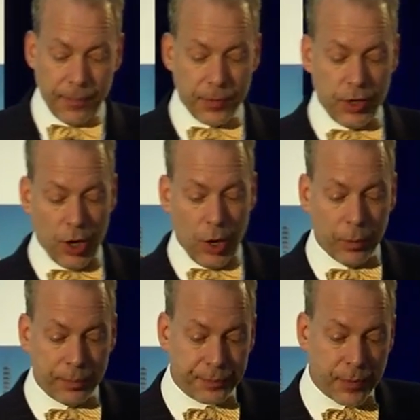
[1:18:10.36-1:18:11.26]
You
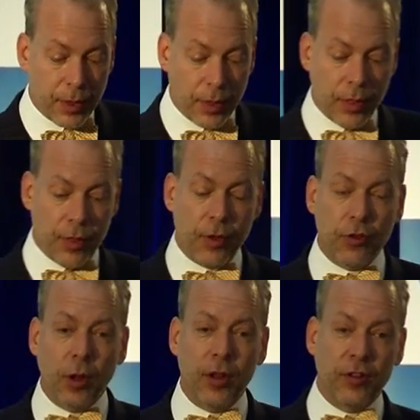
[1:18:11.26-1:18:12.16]
know, there's
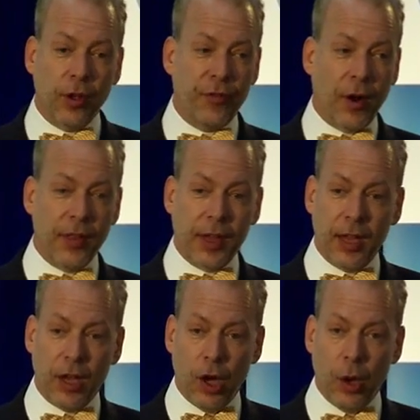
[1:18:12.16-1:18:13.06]
only so far they
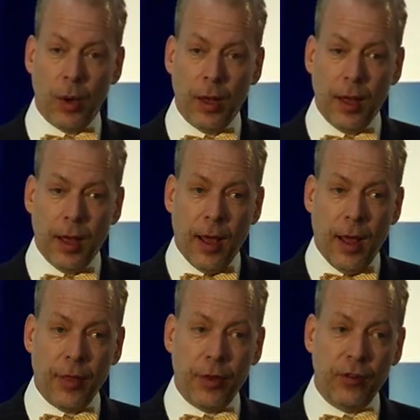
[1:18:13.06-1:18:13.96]
can go.
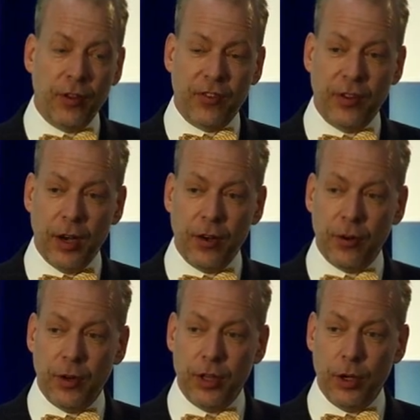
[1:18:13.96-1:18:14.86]
There's a
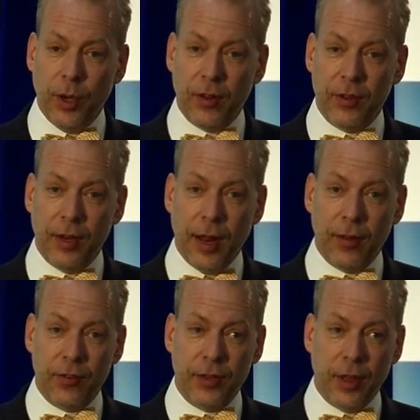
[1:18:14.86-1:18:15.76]
senator in the US that
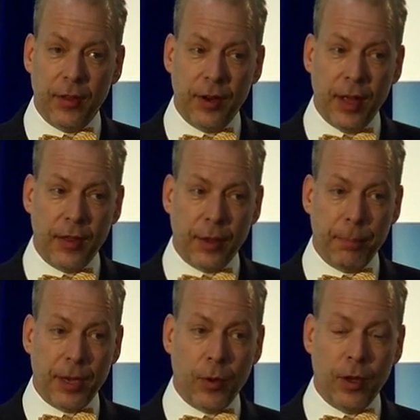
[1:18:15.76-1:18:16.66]
announced the other day that
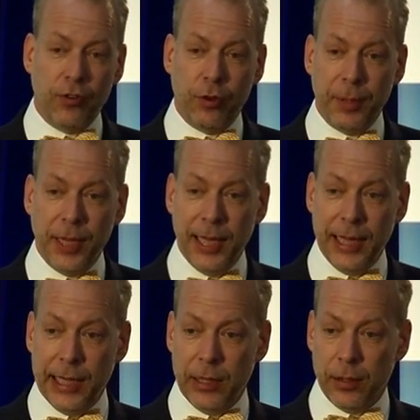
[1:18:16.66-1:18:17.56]
Bitcoin should be
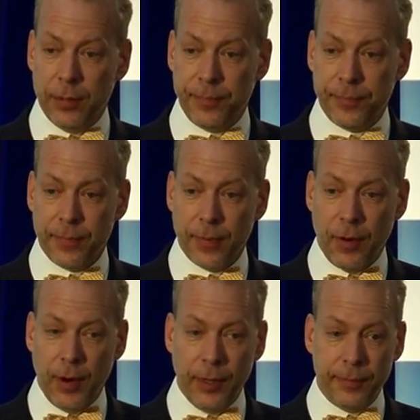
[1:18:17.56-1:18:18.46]
illegal, all
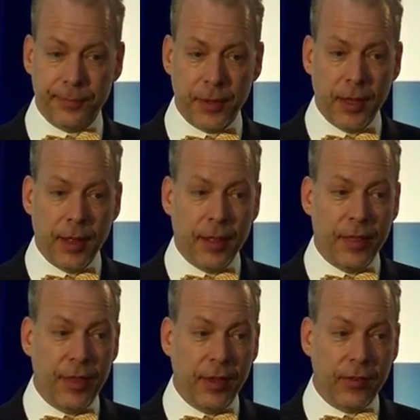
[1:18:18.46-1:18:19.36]
right?
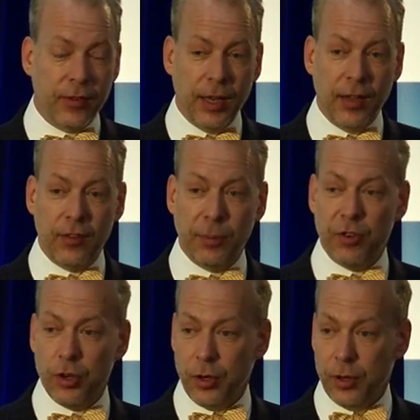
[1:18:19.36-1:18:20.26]
This is
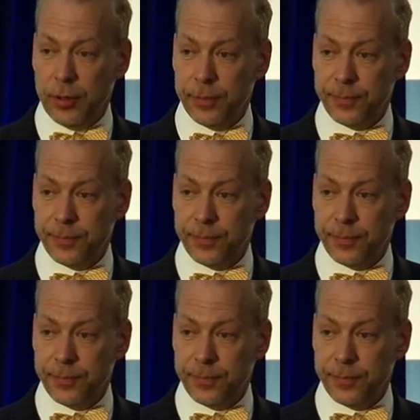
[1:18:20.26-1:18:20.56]
absurd.